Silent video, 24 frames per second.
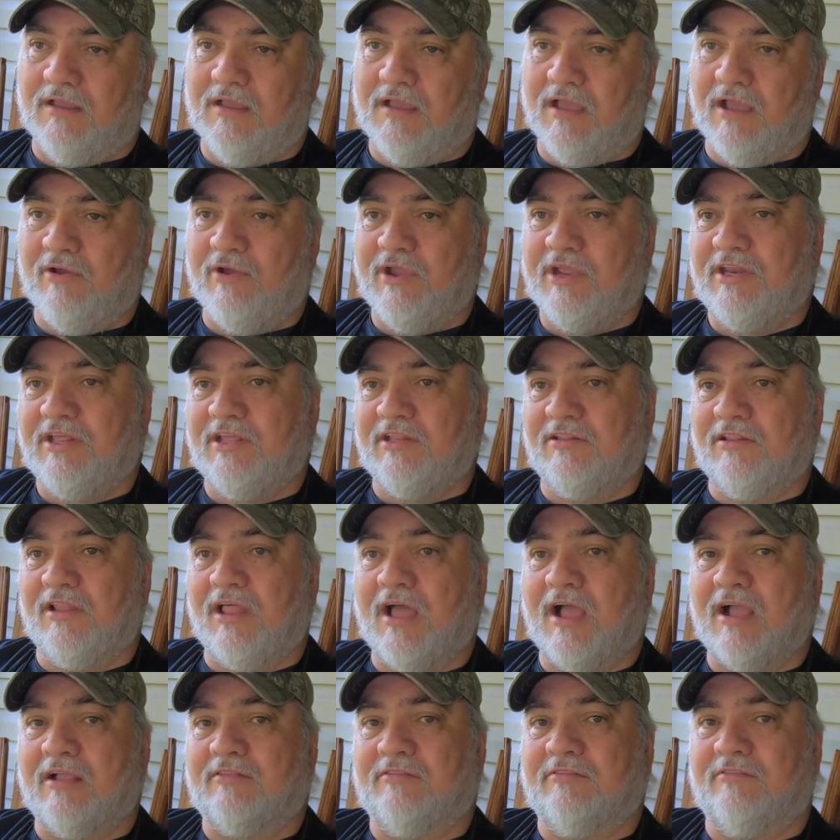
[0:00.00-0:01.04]
how he didn't
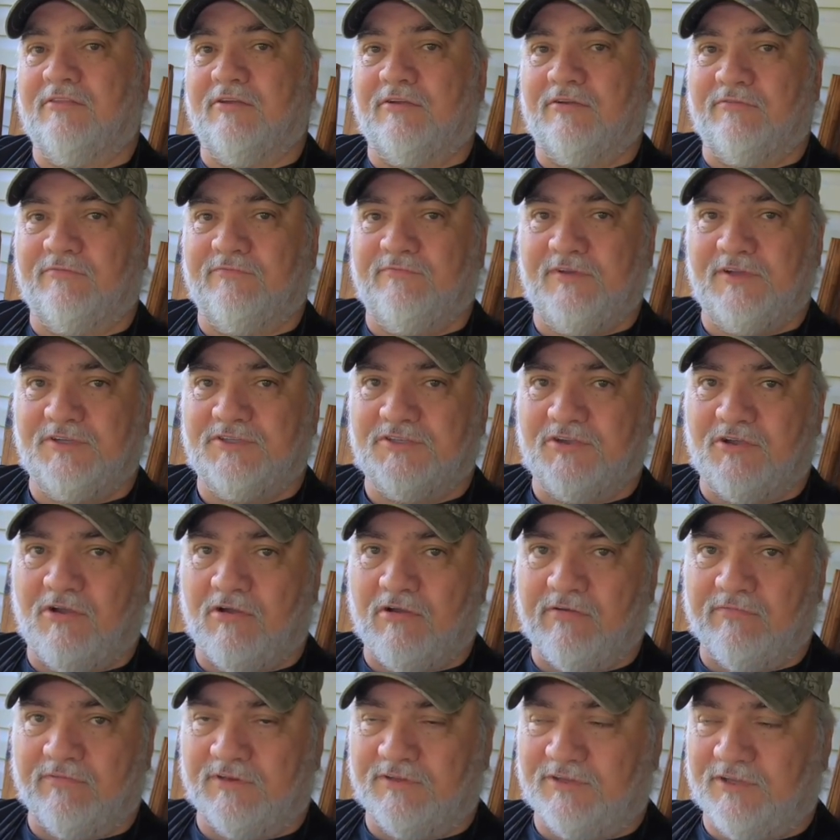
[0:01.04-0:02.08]
like their fish
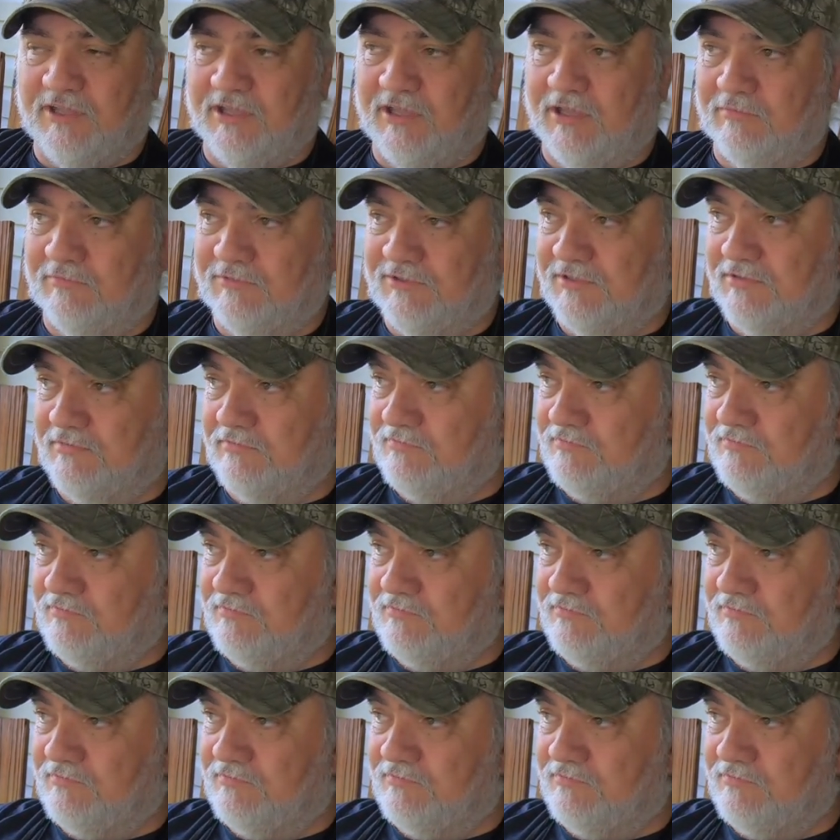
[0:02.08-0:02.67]
carving tips.